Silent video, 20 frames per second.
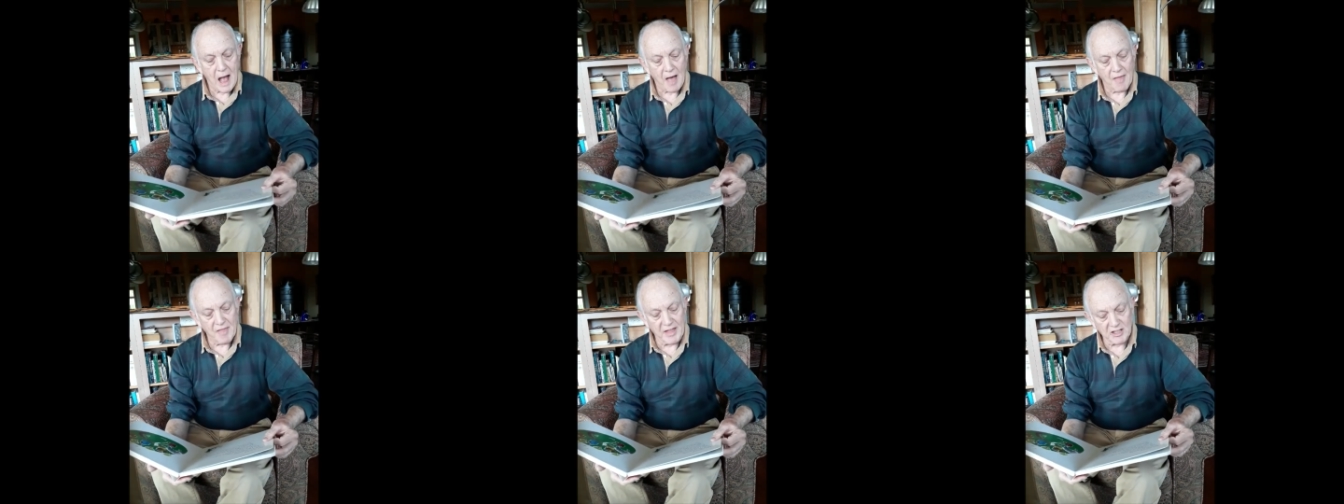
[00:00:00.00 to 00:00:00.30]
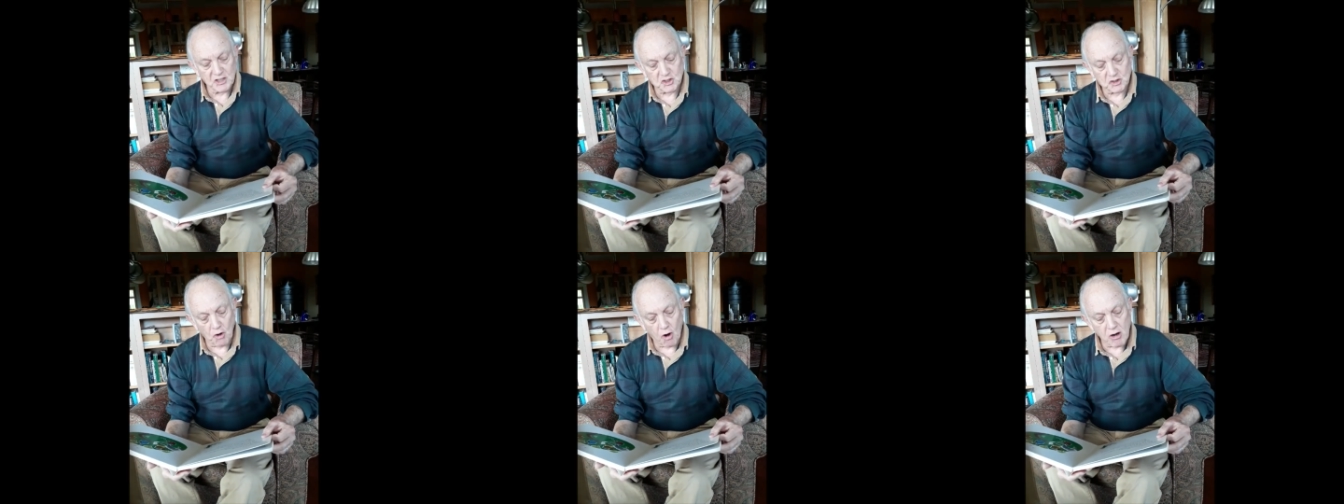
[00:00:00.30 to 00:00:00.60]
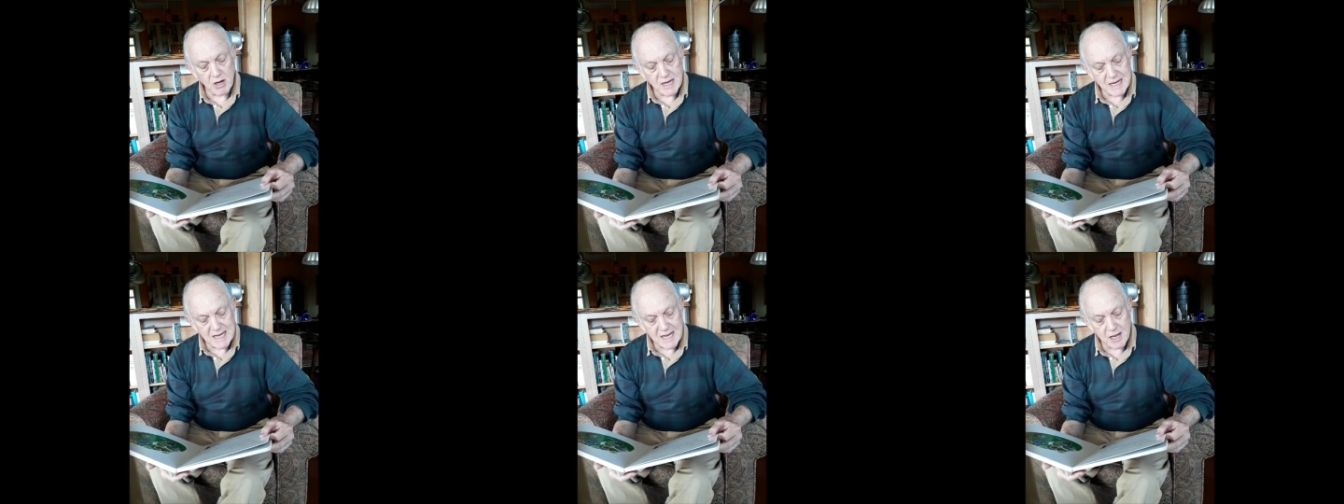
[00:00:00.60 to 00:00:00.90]
They
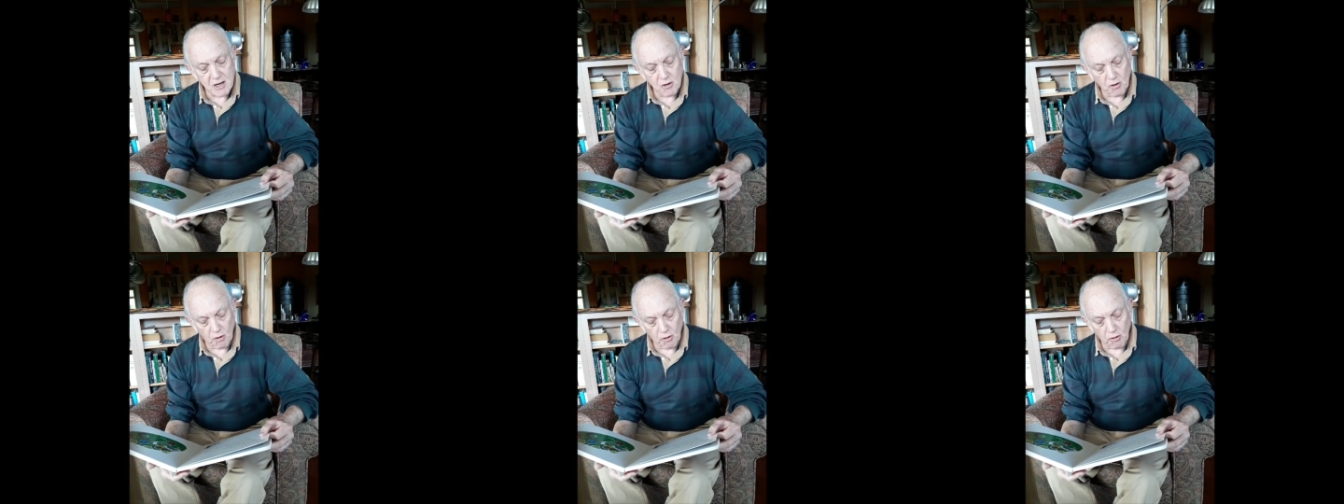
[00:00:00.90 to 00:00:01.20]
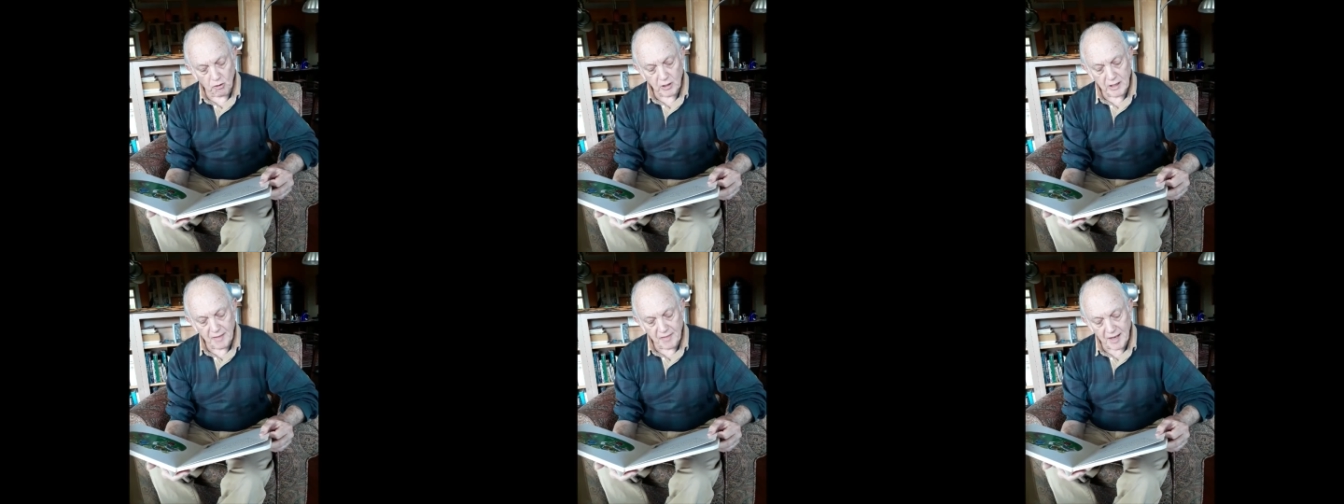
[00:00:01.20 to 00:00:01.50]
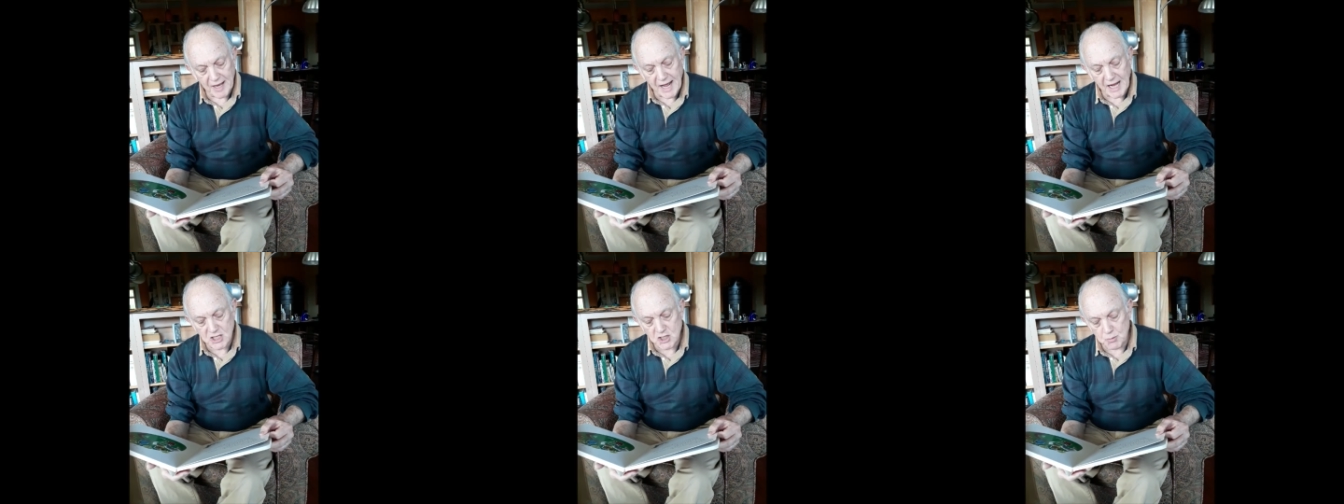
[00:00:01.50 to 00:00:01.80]
started in early the
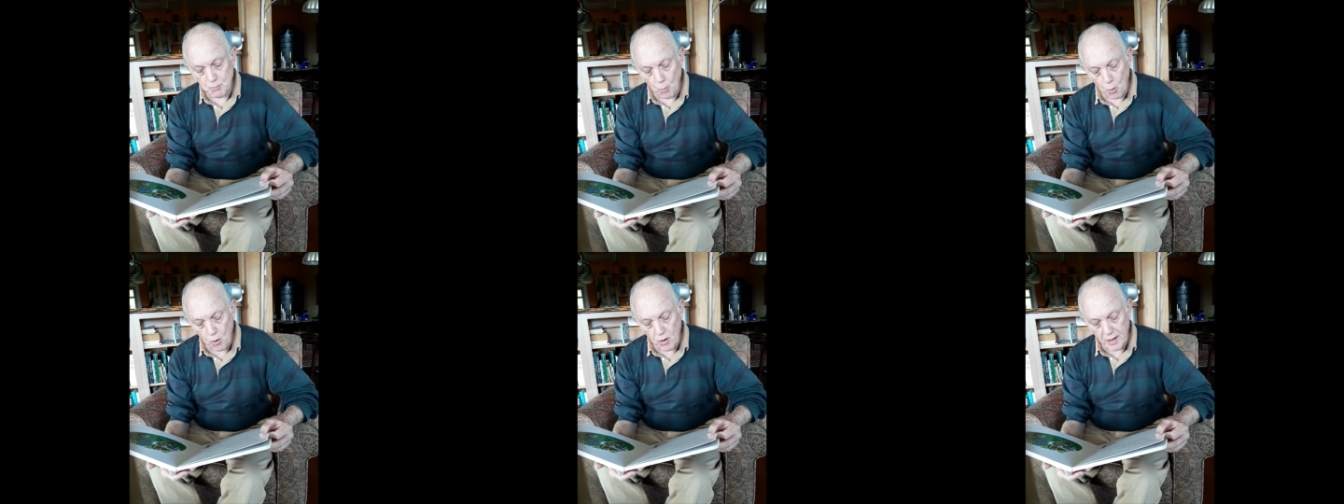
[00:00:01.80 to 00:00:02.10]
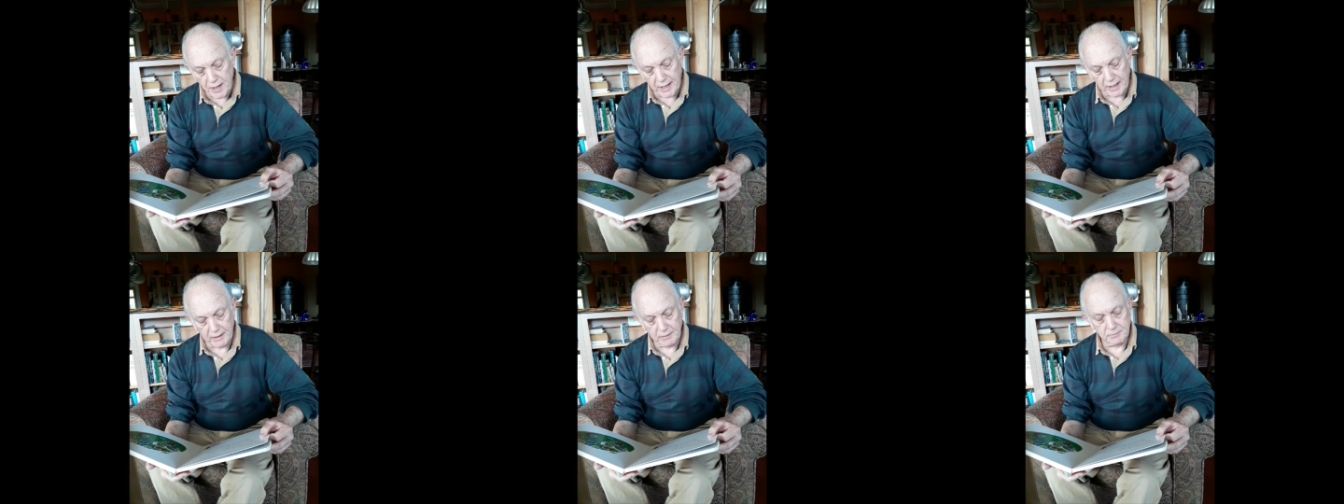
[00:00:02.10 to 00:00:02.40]
next morning.